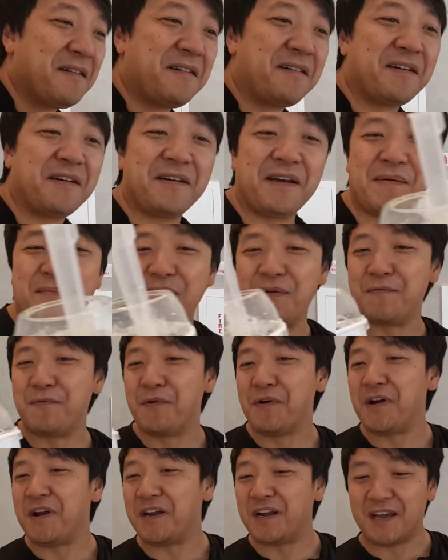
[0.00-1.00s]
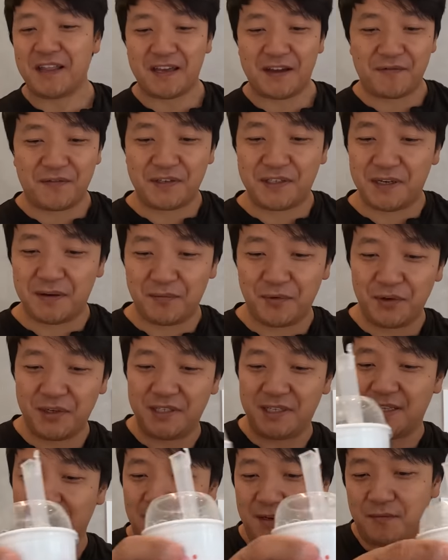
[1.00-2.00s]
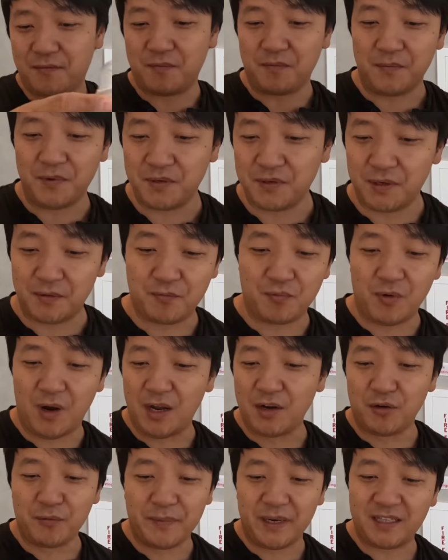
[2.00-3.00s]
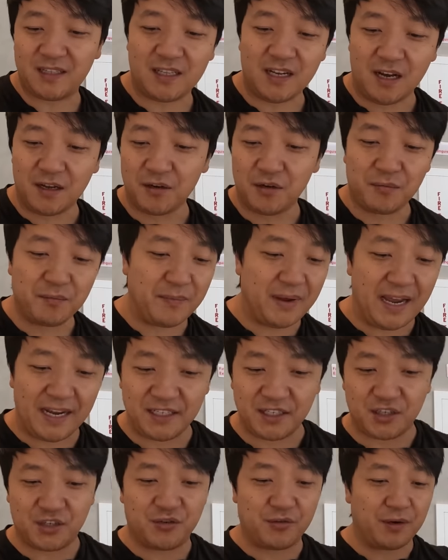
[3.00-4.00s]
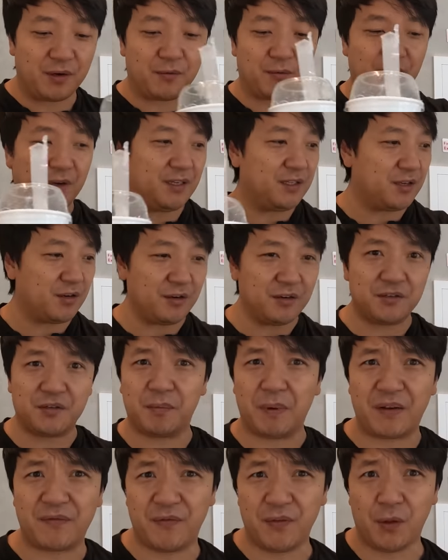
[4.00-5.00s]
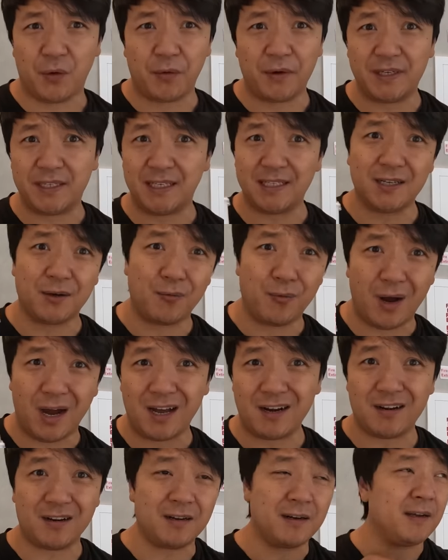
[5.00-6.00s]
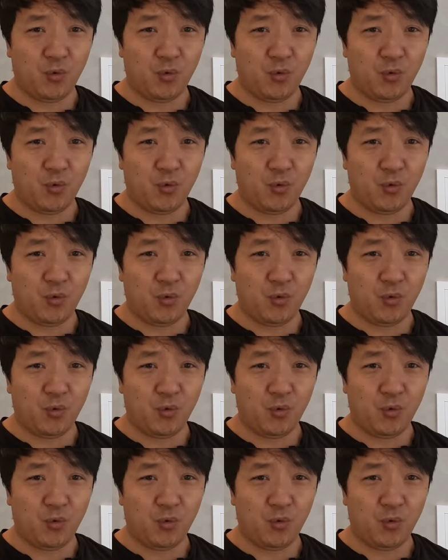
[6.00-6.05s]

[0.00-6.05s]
I mean, worried. I thought for some reason, like, it was a Ronald McDonald magic trick where he turns McFlurries into water.